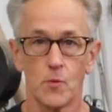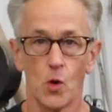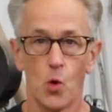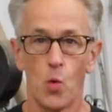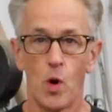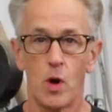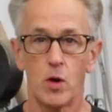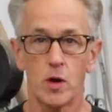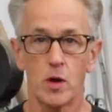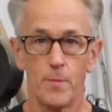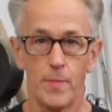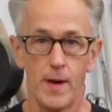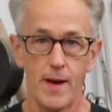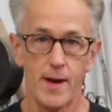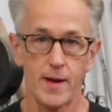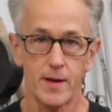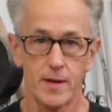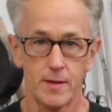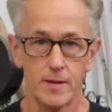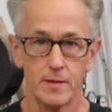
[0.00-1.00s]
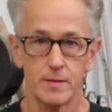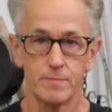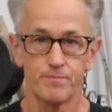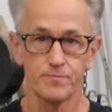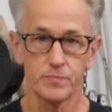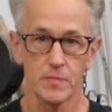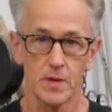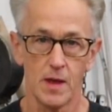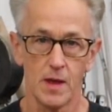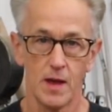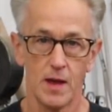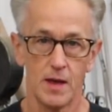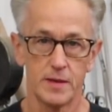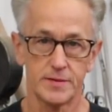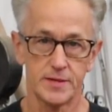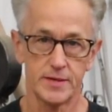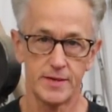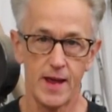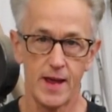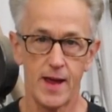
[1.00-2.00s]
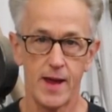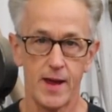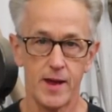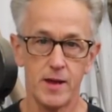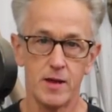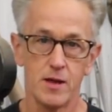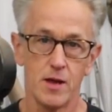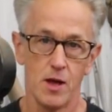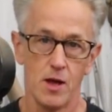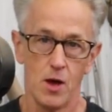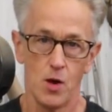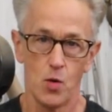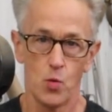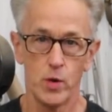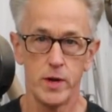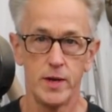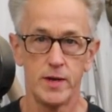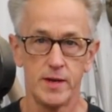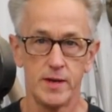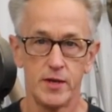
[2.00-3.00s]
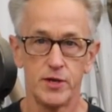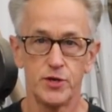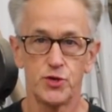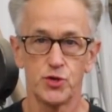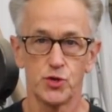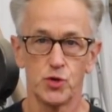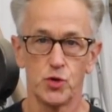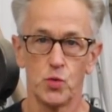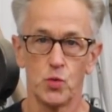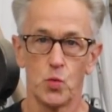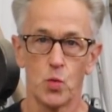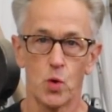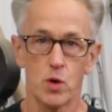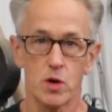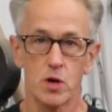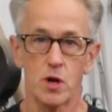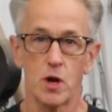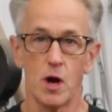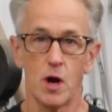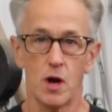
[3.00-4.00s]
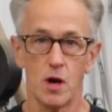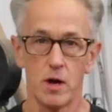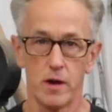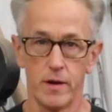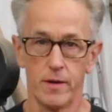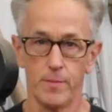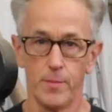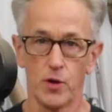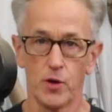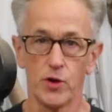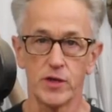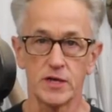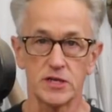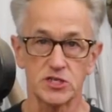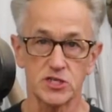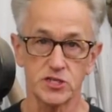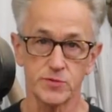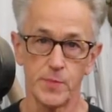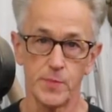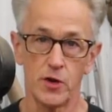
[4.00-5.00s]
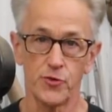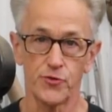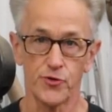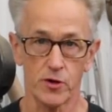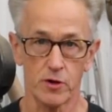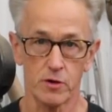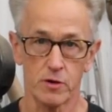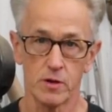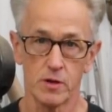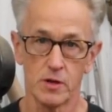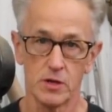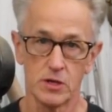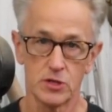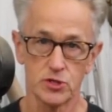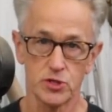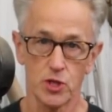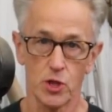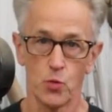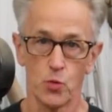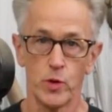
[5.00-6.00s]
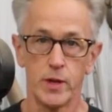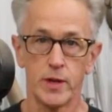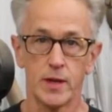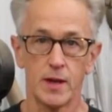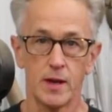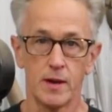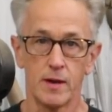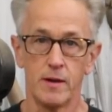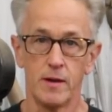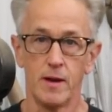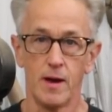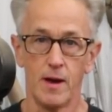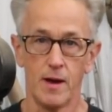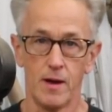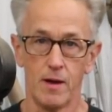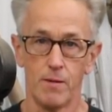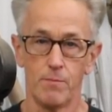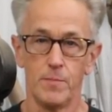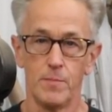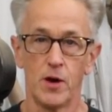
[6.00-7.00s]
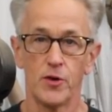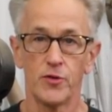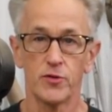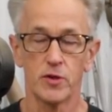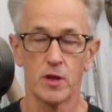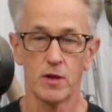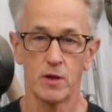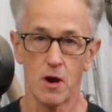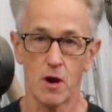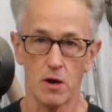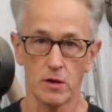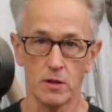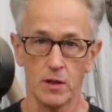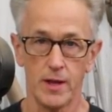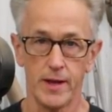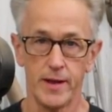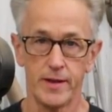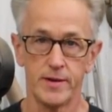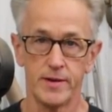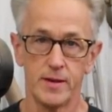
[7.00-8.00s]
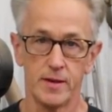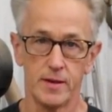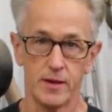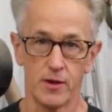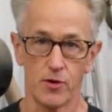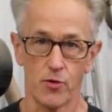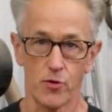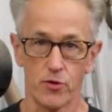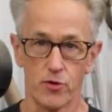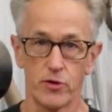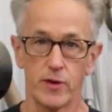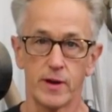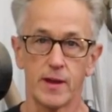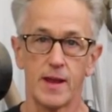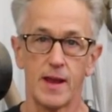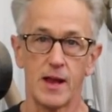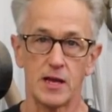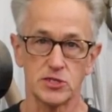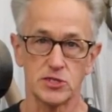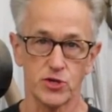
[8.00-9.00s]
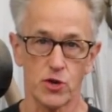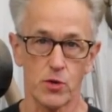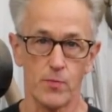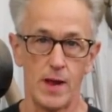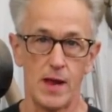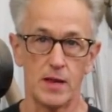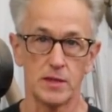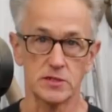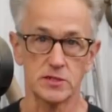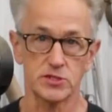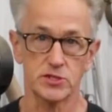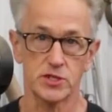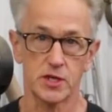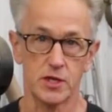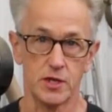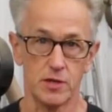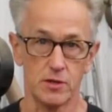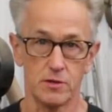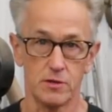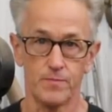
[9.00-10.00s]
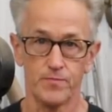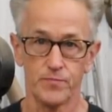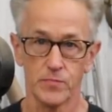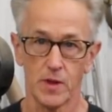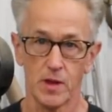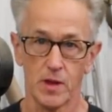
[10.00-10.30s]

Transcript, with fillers: Welcome back. Uh, today we need to work on building a smelter so that we can uh, melt our lead in order to cast our ballast keel.